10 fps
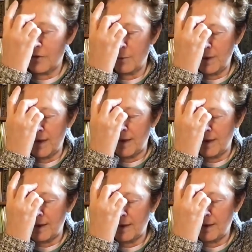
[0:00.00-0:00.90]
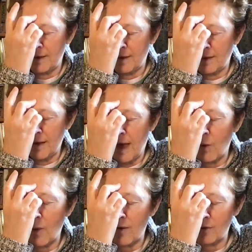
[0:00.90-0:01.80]
to be
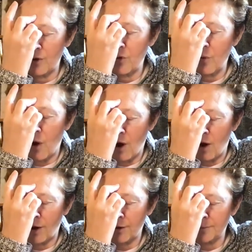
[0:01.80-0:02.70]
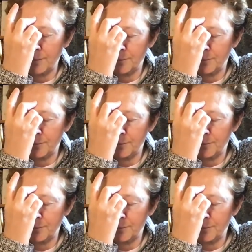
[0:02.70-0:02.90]
however you are